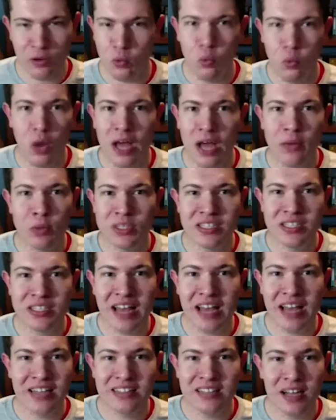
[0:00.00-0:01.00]
why was
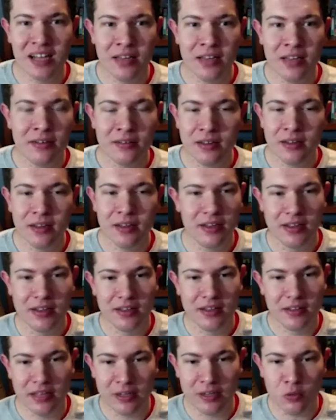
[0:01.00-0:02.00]
that done?
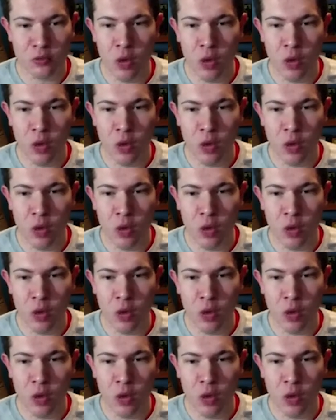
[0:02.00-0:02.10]
Like,